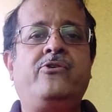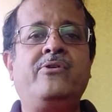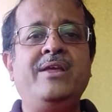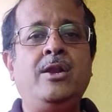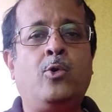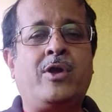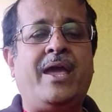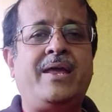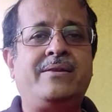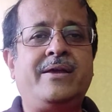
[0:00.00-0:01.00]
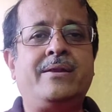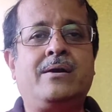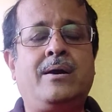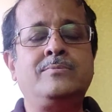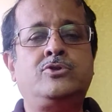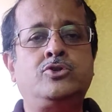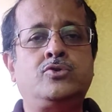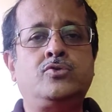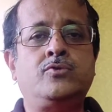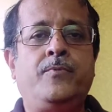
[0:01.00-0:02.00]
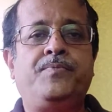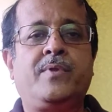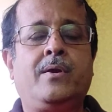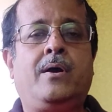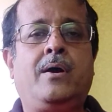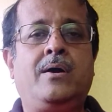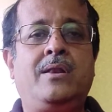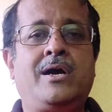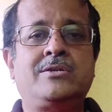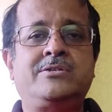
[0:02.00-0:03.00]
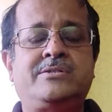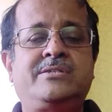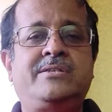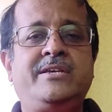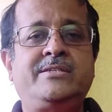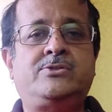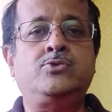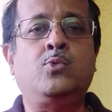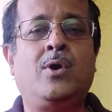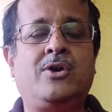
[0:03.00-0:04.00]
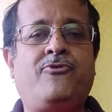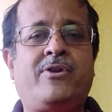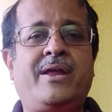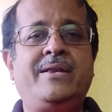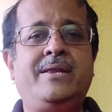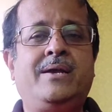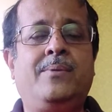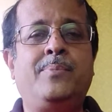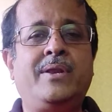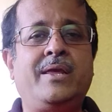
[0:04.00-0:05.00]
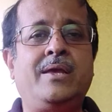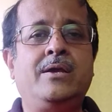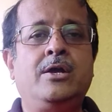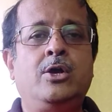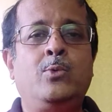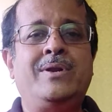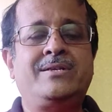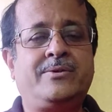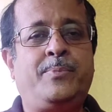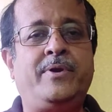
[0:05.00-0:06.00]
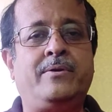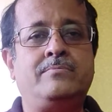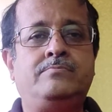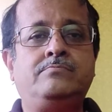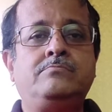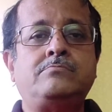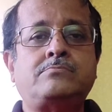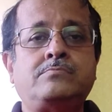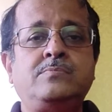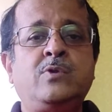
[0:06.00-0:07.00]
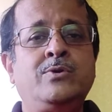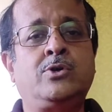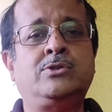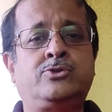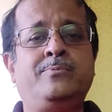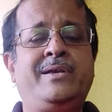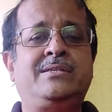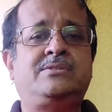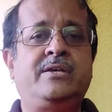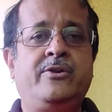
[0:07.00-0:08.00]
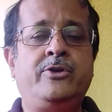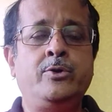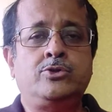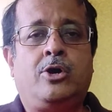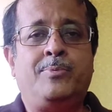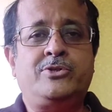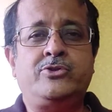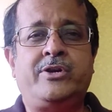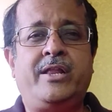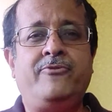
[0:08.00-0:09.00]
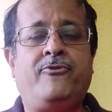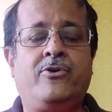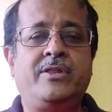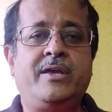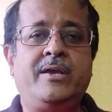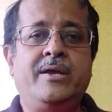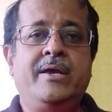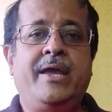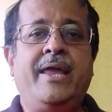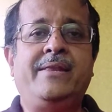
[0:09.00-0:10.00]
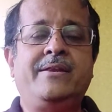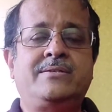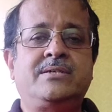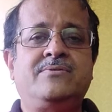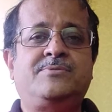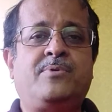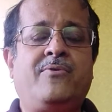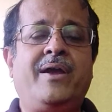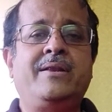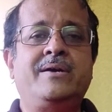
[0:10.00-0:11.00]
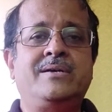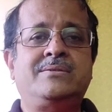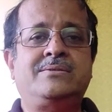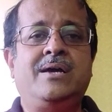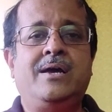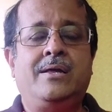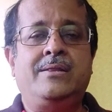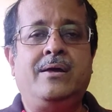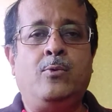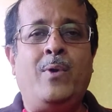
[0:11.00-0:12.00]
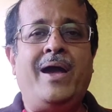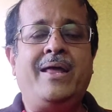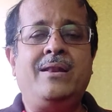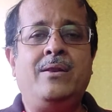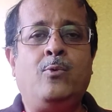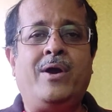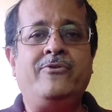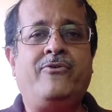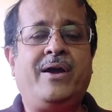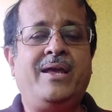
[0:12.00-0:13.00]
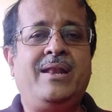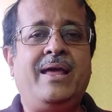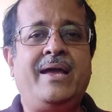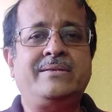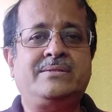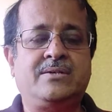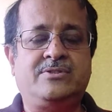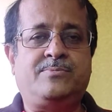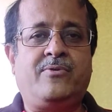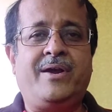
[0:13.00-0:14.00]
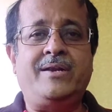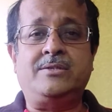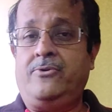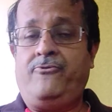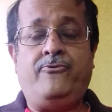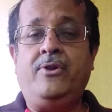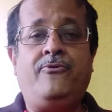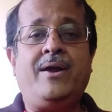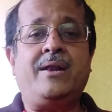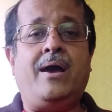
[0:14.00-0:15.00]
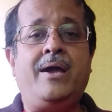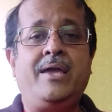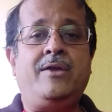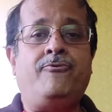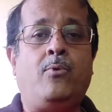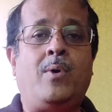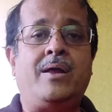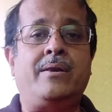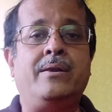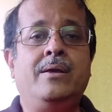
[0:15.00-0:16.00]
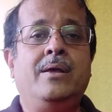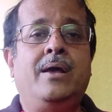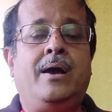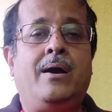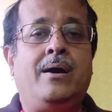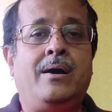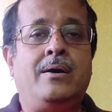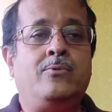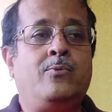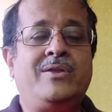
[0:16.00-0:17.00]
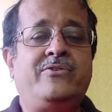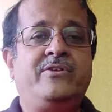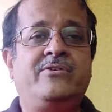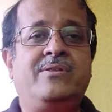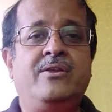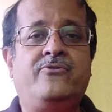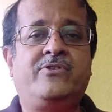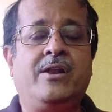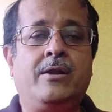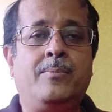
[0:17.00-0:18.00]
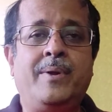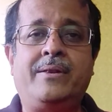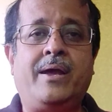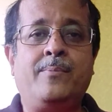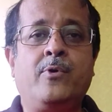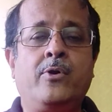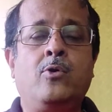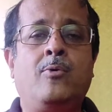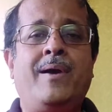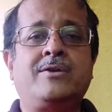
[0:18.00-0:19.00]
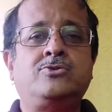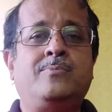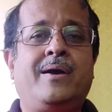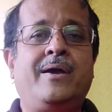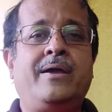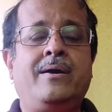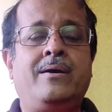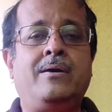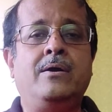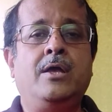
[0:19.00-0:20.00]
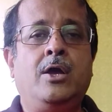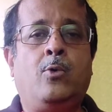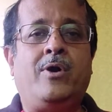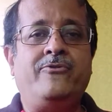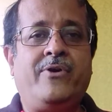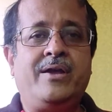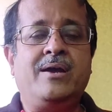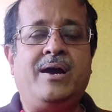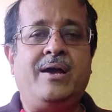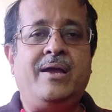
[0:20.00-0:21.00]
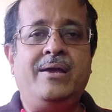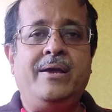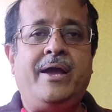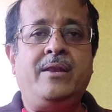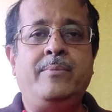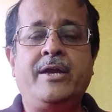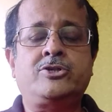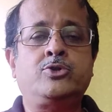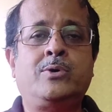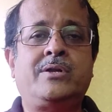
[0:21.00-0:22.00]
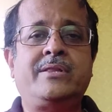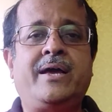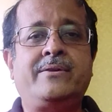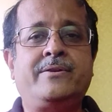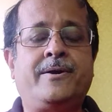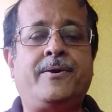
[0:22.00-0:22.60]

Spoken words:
relocate and come to larger cities to work for an IT company will disappear, which also means huge opportunity for the internet service providers, the WAN, Wi-Fi, LAN service providers. In fact, I, for one, once this lifts a little bit, I'm going to go back to my Wi-Fi guy and make sure that